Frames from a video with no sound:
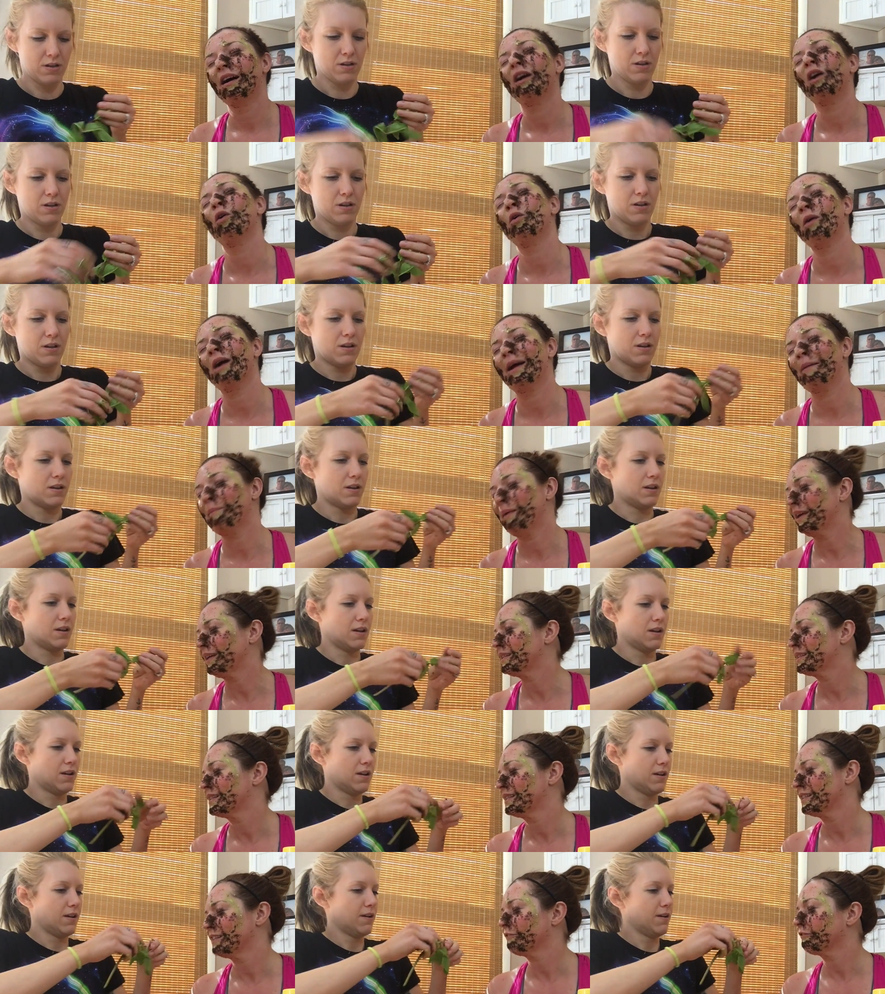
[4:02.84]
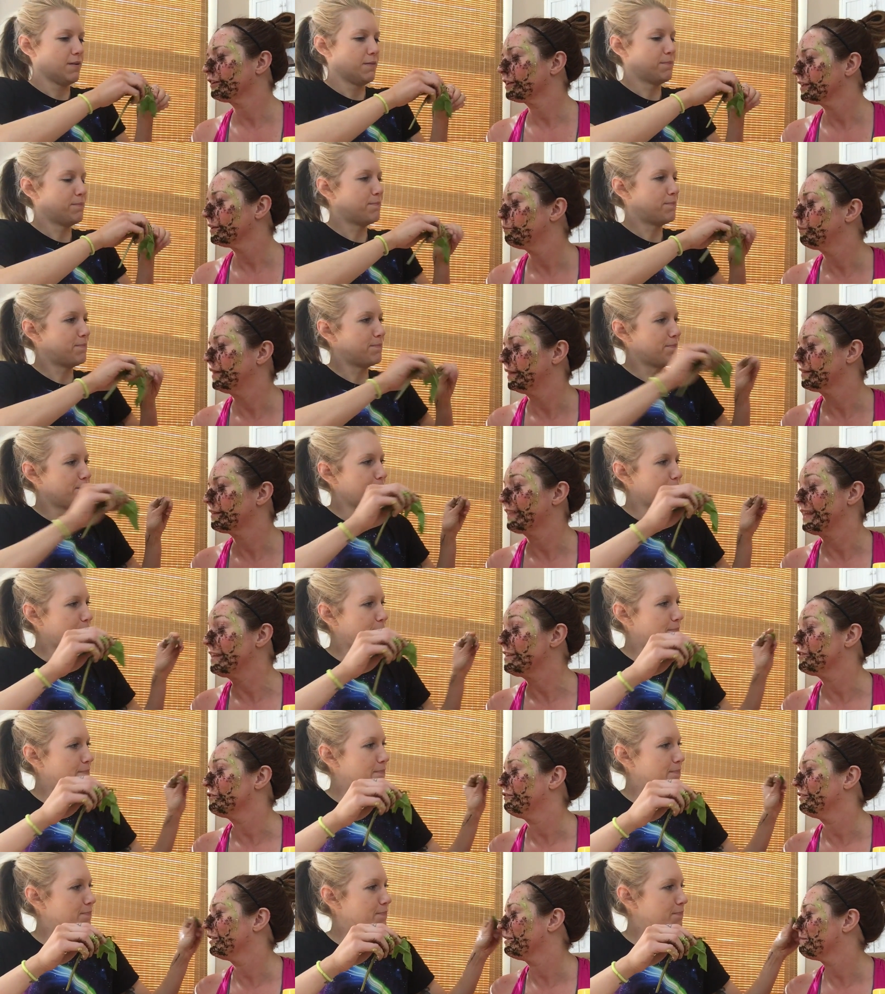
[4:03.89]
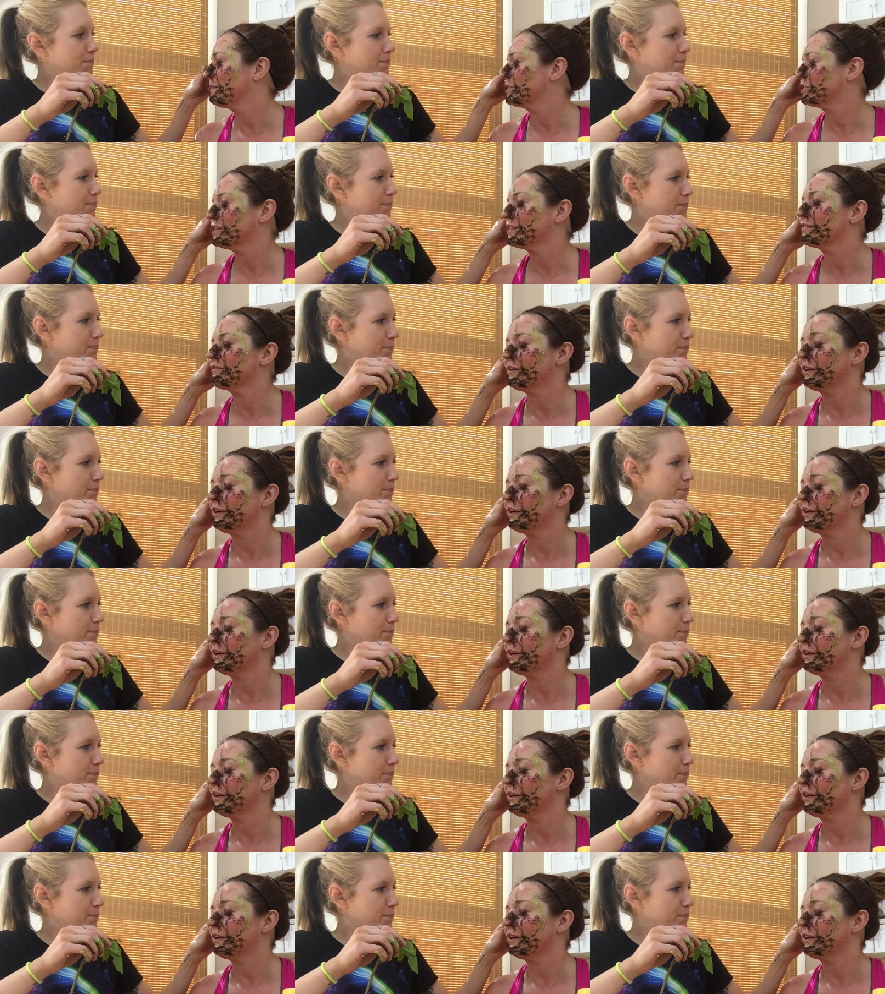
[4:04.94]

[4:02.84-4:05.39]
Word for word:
Speaker 1: Oh, I beg to differ, but thank you very much. That's